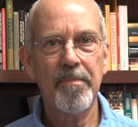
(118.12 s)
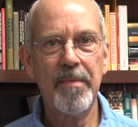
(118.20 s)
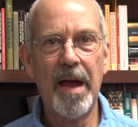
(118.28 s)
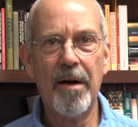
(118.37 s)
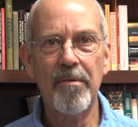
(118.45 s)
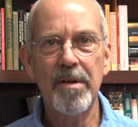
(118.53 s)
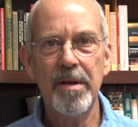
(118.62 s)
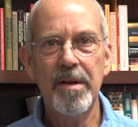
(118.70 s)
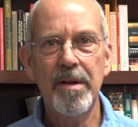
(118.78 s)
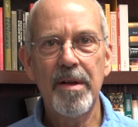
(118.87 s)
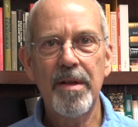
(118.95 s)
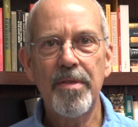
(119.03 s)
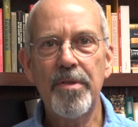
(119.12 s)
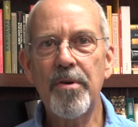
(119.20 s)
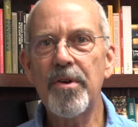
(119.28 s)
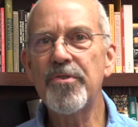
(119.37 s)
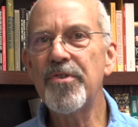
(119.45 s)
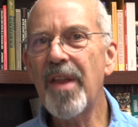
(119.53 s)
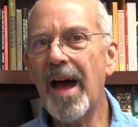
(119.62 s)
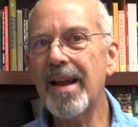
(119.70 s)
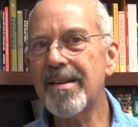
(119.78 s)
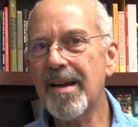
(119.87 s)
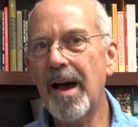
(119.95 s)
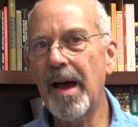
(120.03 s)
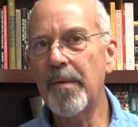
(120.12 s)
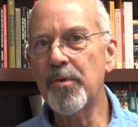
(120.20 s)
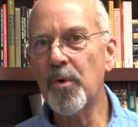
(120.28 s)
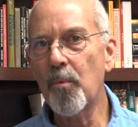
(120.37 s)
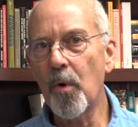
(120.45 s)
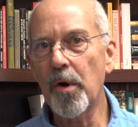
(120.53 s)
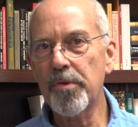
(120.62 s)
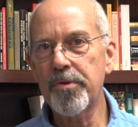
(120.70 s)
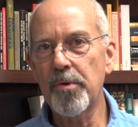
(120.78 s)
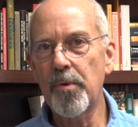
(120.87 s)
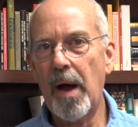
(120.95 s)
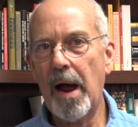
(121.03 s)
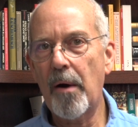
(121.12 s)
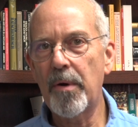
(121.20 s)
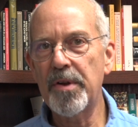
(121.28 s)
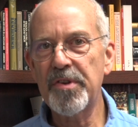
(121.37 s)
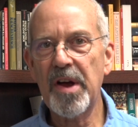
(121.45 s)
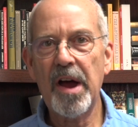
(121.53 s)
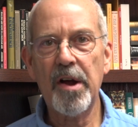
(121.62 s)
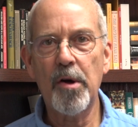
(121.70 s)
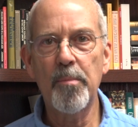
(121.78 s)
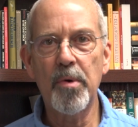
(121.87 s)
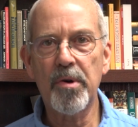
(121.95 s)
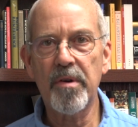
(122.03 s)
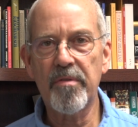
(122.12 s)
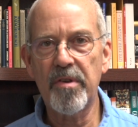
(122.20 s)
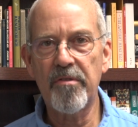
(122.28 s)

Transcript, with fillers: Now, there is not time to work through our entire book of